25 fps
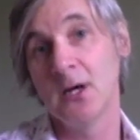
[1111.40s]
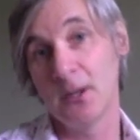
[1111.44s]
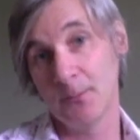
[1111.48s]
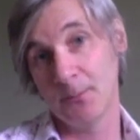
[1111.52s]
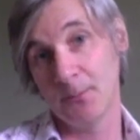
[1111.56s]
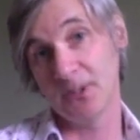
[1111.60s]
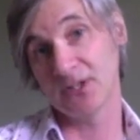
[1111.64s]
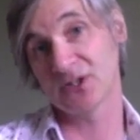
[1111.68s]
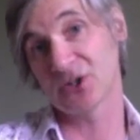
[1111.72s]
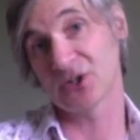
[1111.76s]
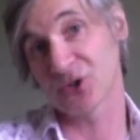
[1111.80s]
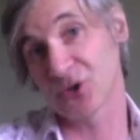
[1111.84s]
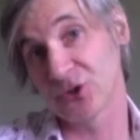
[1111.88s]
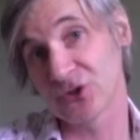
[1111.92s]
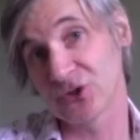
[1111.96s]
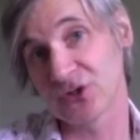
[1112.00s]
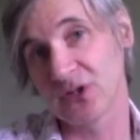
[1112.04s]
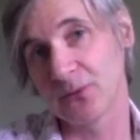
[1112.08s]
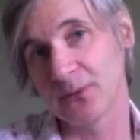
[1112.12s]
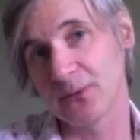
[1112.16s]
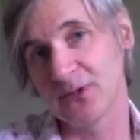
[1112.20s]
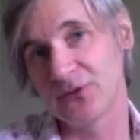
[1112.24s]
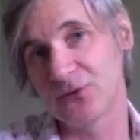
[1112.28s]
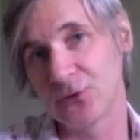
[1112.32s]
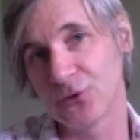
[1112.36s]
but it's crucial
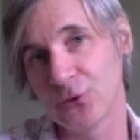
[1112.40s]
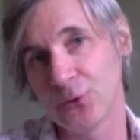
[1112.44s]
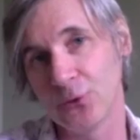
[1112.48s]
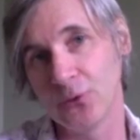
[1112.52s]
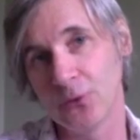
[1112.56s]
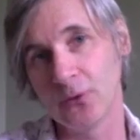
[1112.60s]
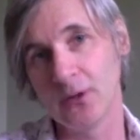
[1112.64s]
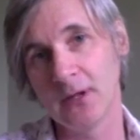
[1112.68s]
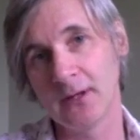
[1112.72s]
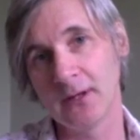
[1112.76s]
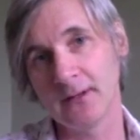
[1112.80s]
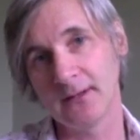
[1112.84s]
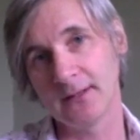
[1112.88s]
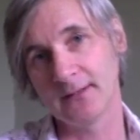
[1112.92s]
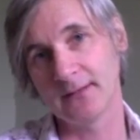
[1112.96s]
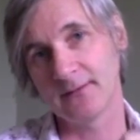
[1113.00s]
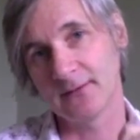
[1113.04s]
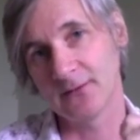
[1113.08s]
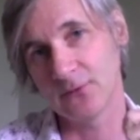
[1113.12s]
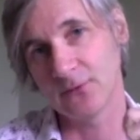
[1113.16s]
we do this,